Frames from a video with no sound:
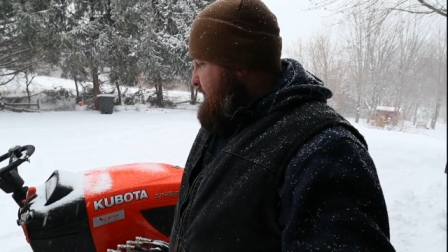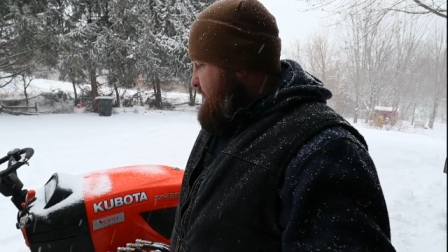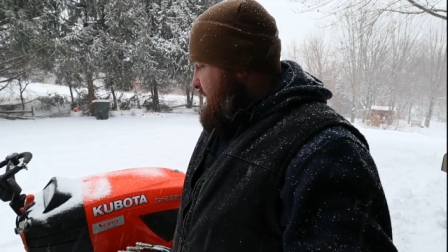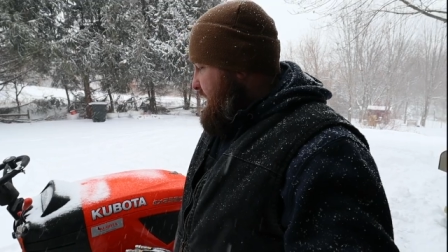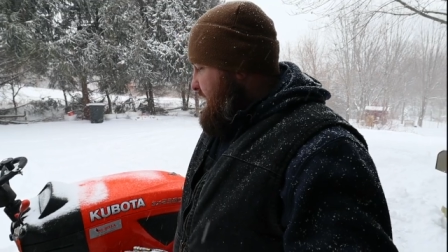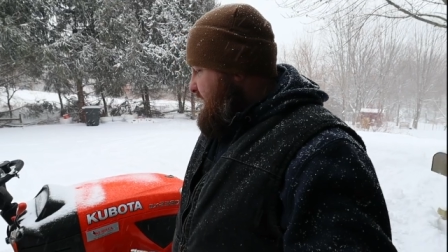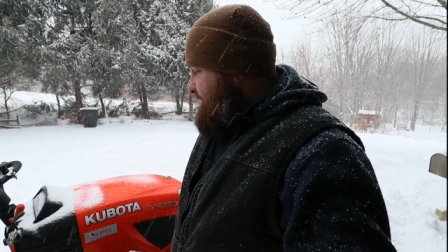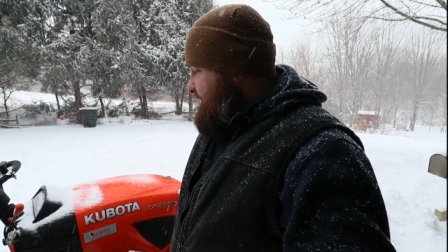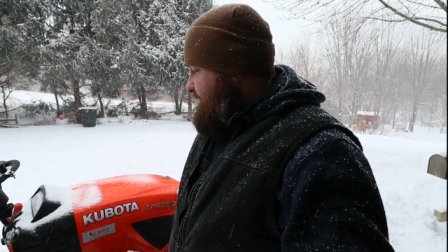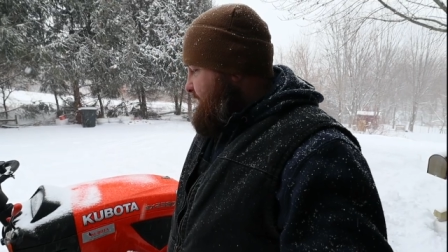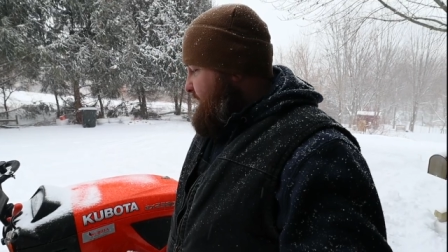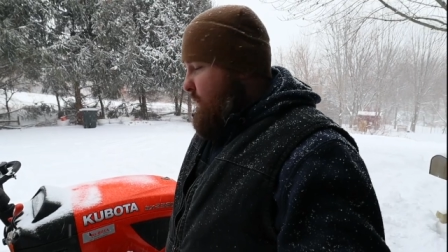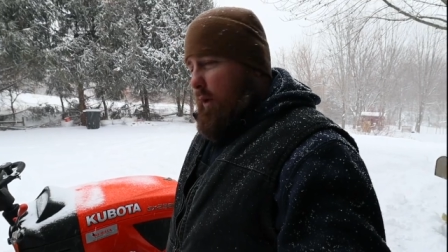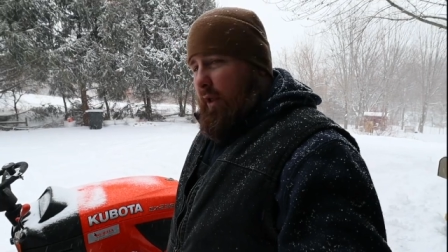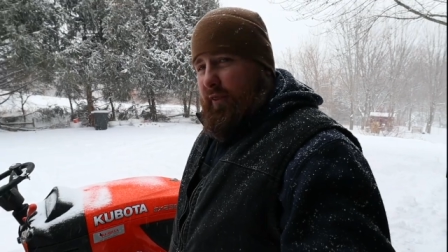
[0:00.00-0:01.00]
But
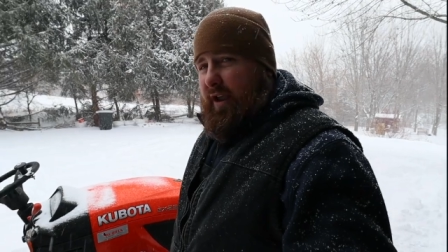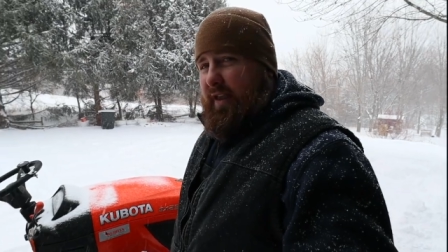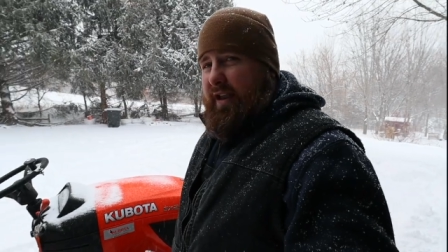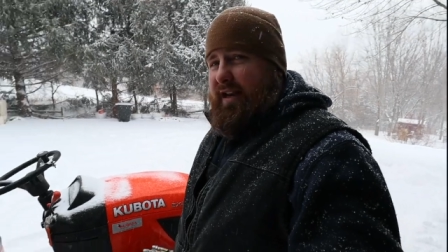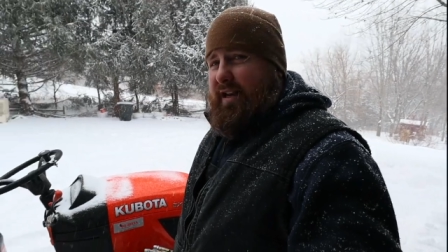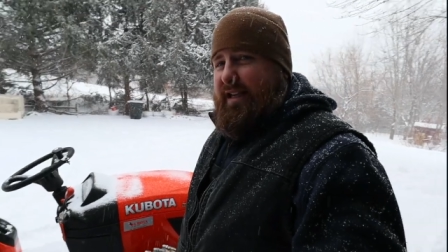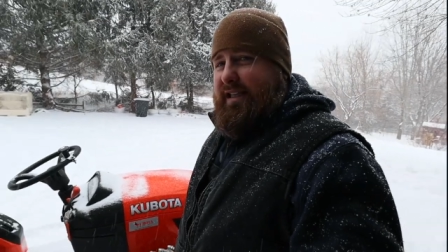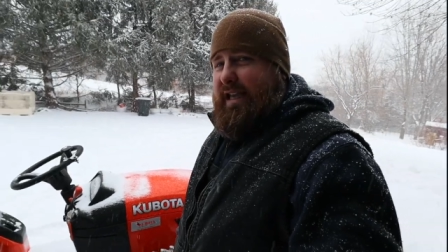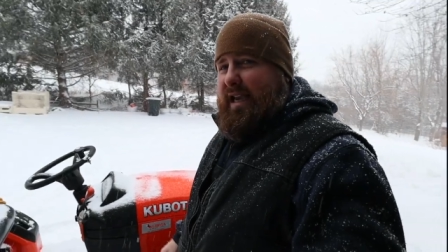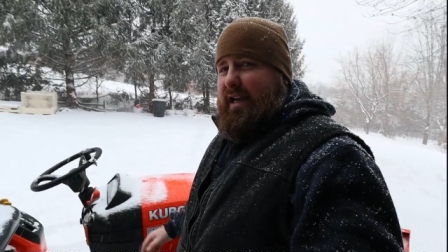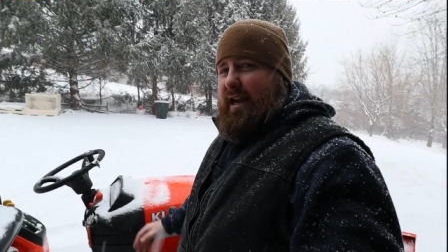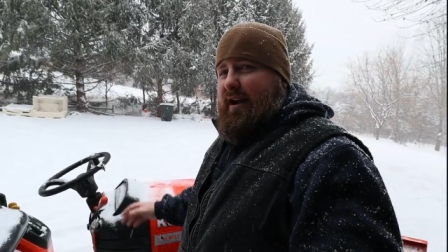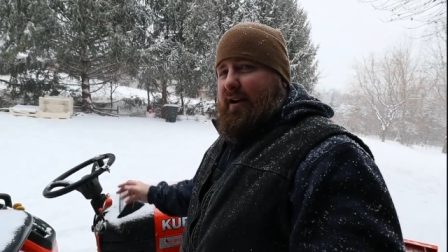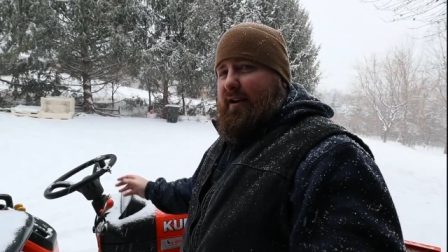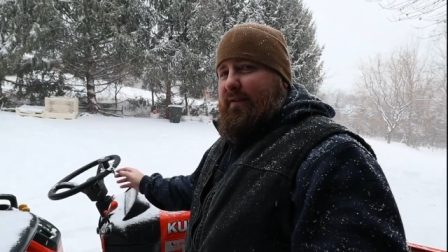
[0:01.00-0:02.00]
the one thing they did
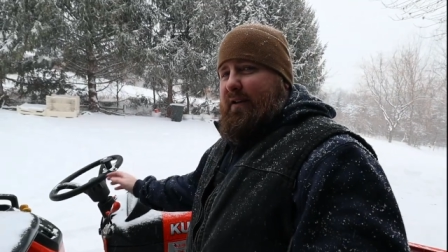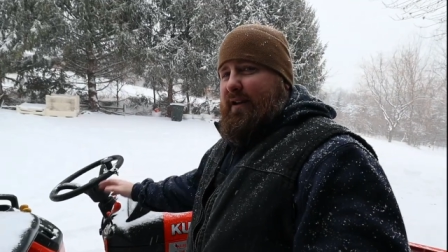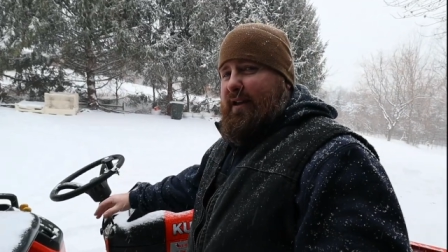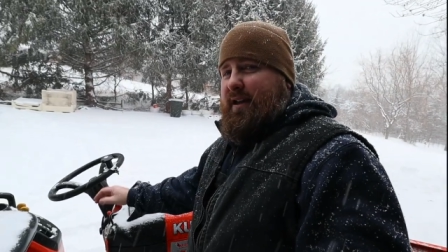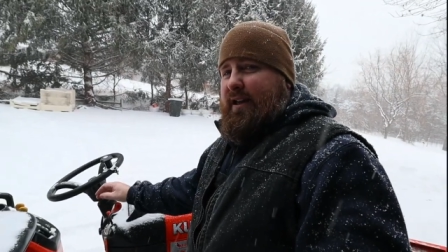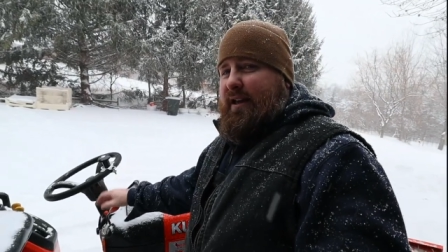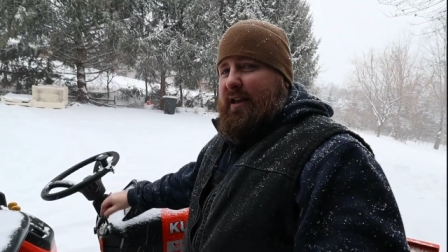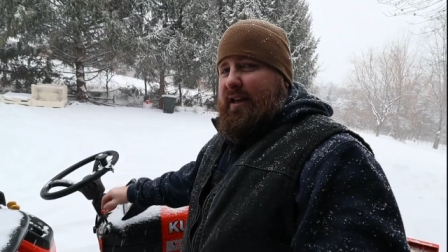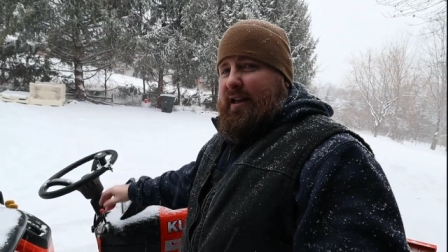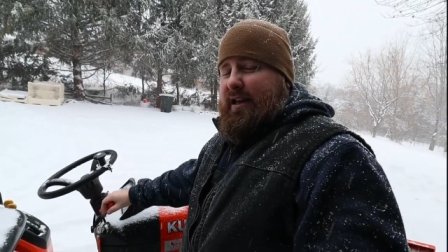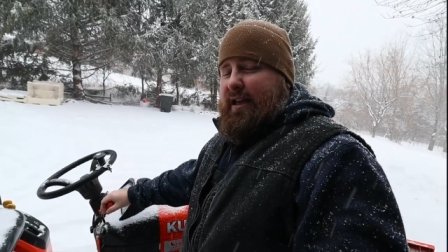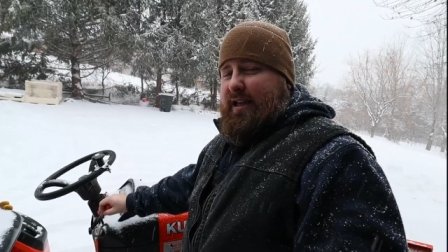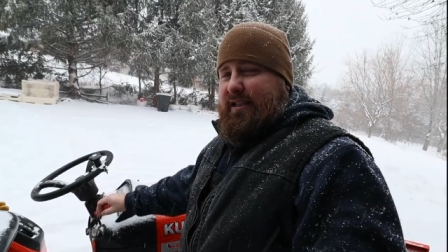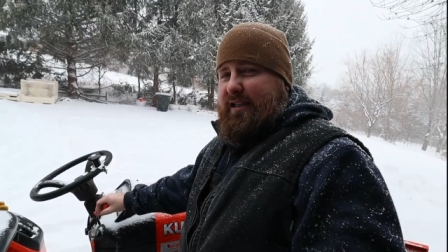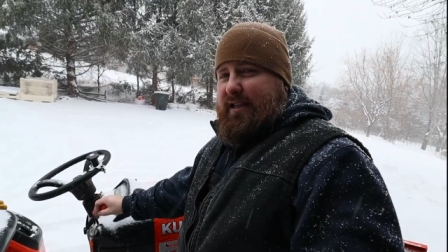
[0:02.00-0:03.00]
take care of
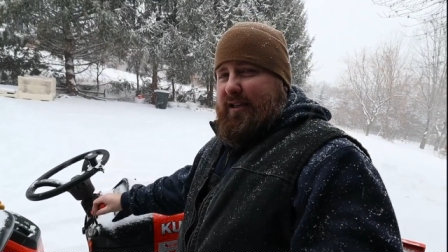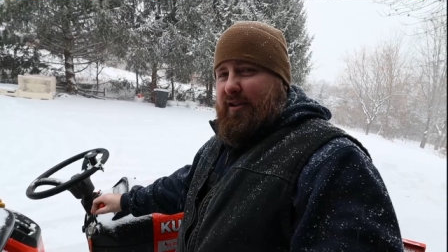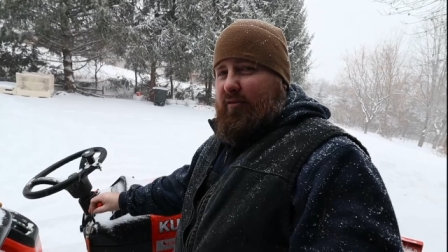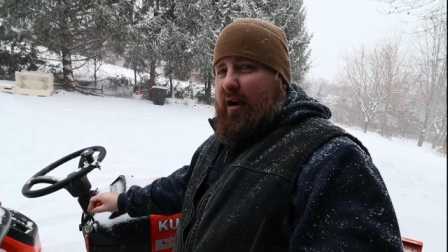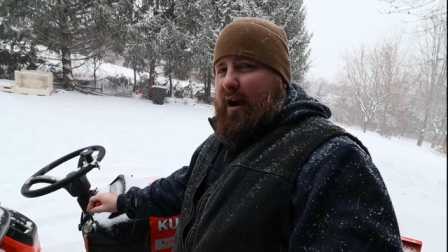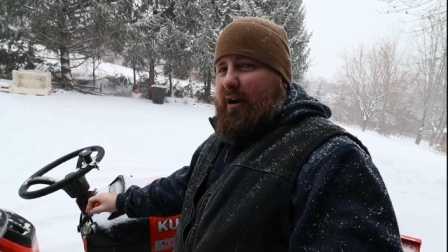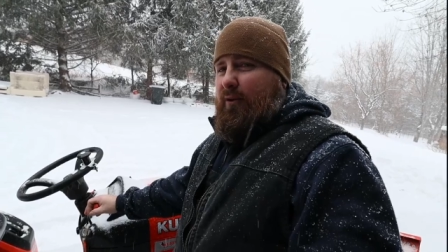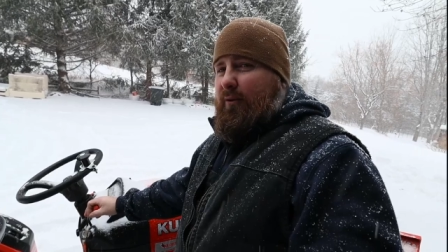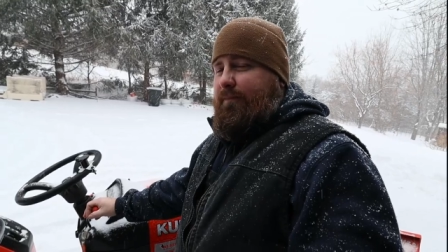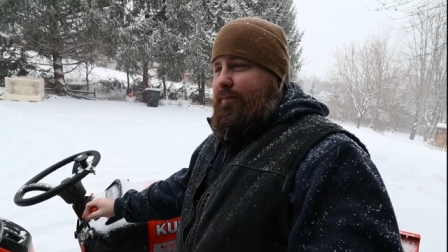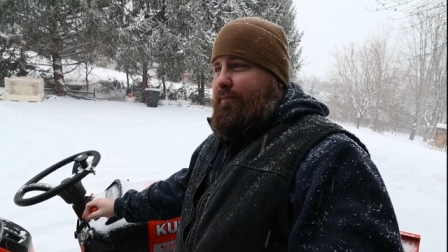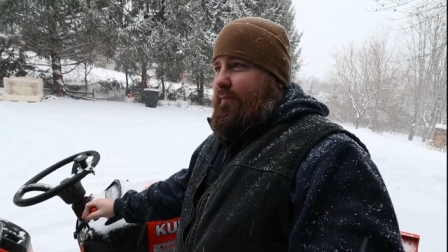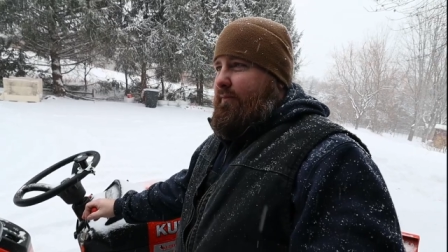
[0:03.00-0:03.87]
is this throttle.